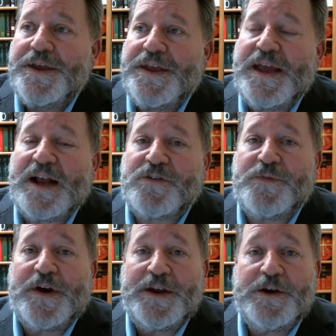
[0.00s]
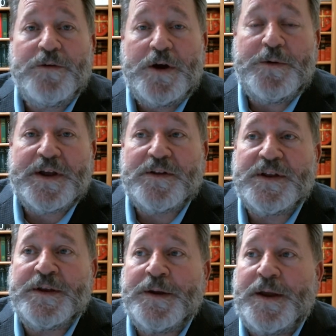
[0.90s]
he acts very
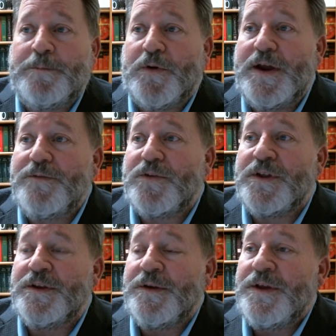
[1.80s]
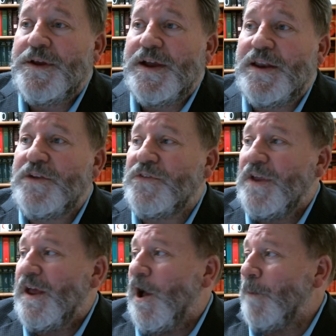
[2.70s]
heroically and bravely, and
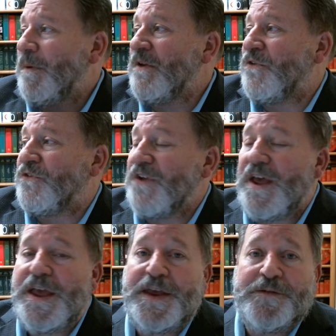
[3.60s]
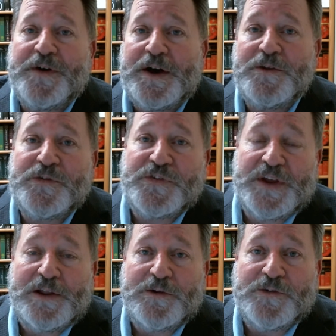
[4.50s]
he's helping save other
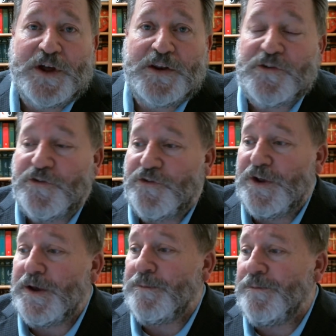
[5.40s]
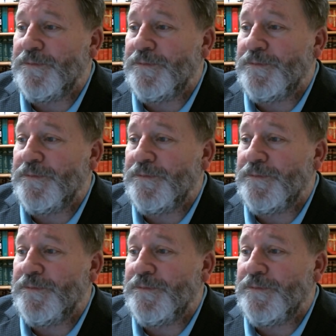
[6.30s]
sailors on his ship.